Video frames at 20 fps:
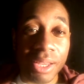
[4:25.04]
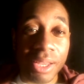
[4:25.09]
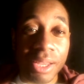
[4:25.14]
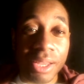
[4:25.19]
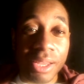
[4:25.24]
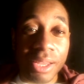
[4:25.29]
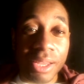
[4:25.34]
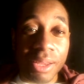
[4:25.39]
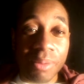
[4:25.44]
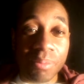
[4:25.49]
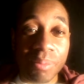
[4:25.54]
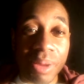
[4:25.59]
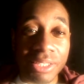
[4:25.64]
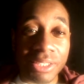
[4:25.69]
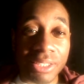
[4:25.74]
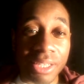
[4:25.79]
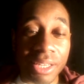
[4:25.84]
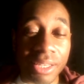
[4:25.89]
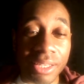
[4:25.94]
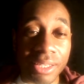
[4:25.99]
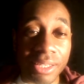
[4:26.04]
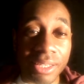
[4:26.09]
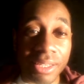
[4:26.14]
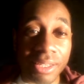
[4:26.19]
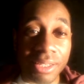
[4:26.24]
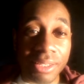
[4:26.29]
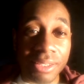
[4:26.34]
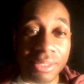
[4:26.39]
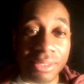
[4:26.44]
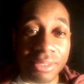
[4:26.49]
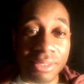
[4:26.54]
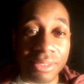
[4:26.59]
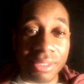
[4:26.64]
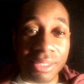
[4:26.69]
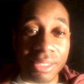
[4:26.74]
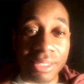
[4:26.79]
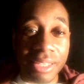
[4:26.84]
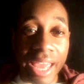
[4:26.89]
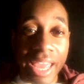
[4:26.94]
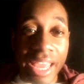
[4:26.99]
basically
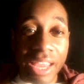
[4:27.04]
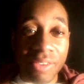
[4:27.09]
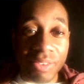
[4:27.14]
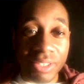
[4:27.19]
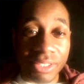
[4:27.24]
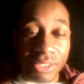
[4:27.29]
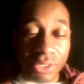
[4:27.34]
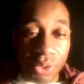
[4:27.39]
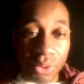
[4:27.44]
gave into it.